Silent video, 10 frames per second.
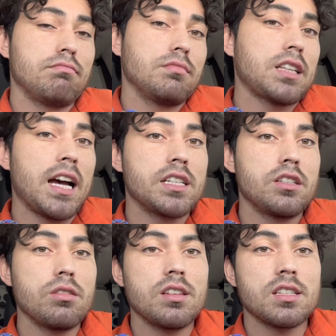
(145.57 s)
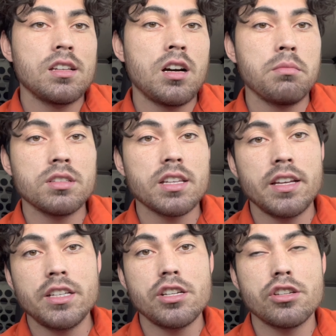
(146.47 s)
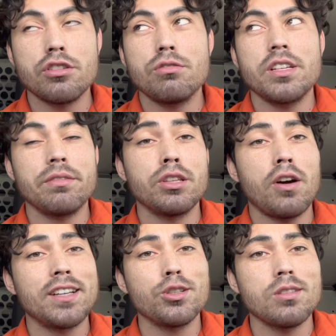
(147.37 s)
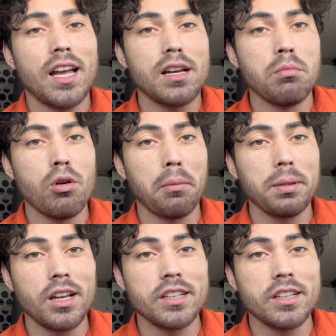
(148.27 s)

I could do this in almost any shoe, even though I do like a more plush